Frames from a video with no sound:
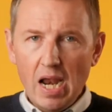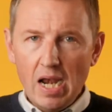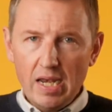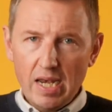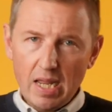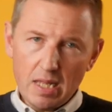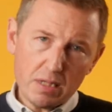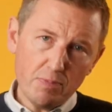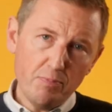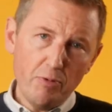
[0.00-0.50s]

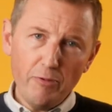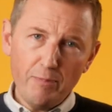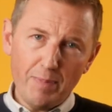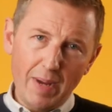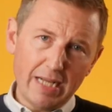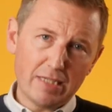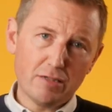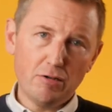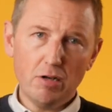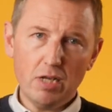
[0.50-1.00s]
Let's move
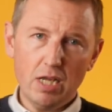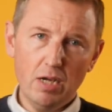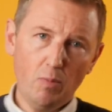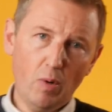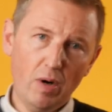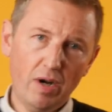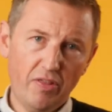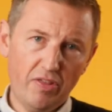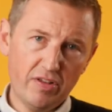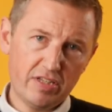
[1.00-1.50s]
back to look at
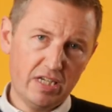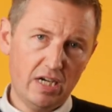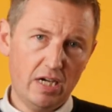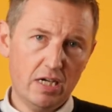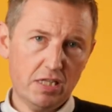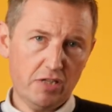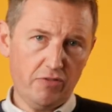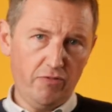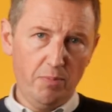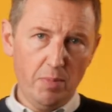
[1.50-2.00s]
one other
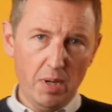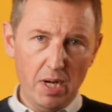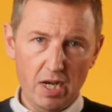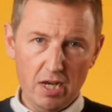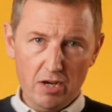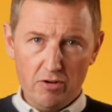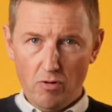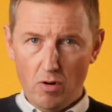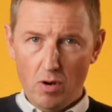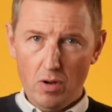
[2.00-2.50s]
task from
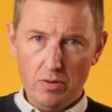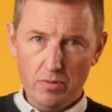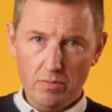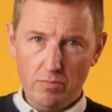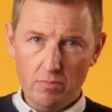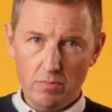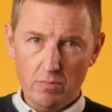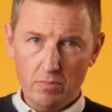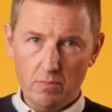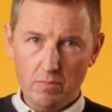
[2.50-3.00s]
earlier on.
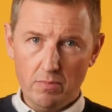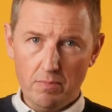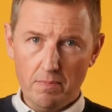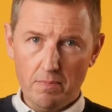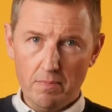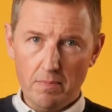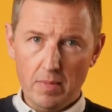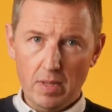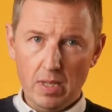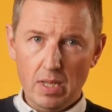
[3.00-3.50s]

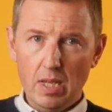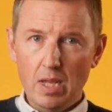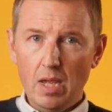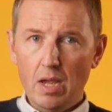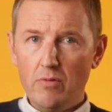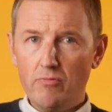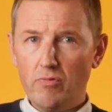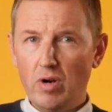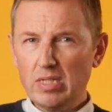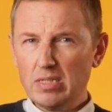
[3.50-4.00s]

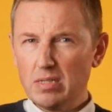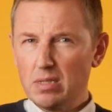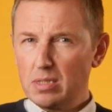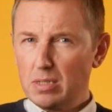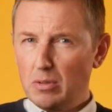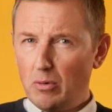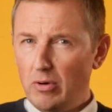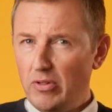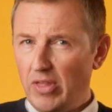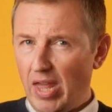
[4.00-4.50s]
Write a
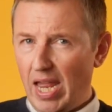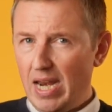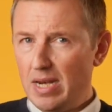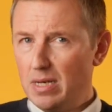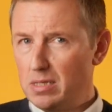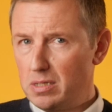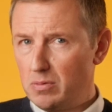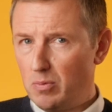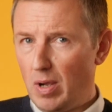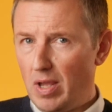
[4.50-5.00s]
story that
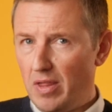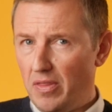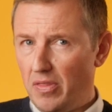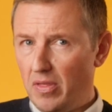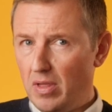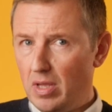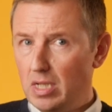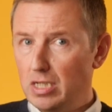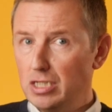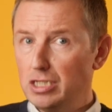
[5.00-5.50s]
ends with,
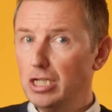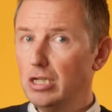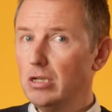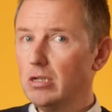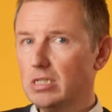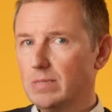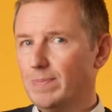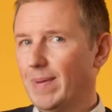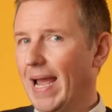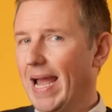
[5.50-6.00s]
she
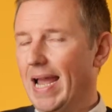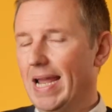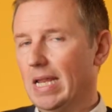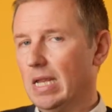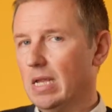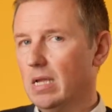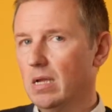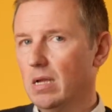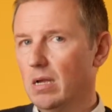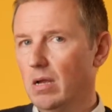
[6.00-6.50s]
looked
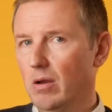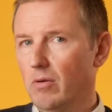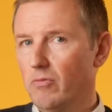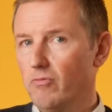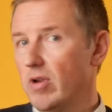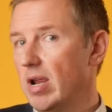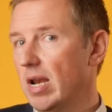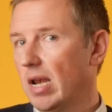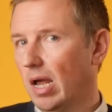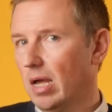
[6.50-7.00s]
back,
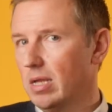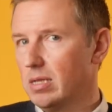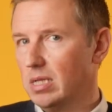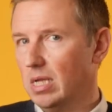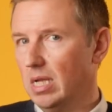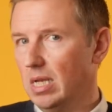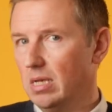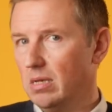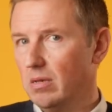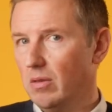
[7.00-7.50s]

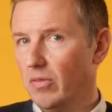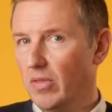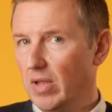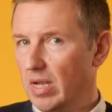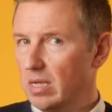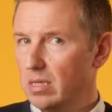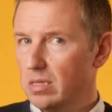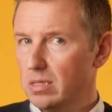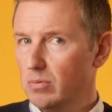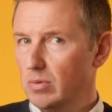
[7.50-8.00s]
realising
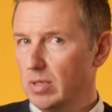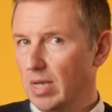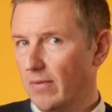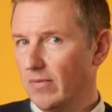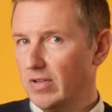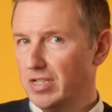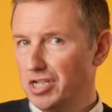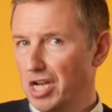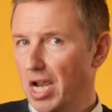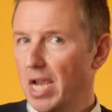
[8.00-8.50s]
things would
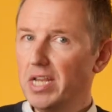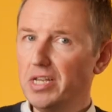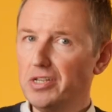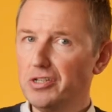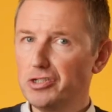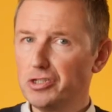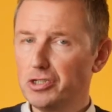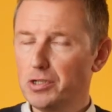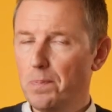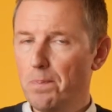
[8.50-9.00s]
never
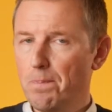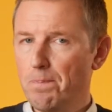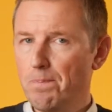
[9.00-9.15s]
change.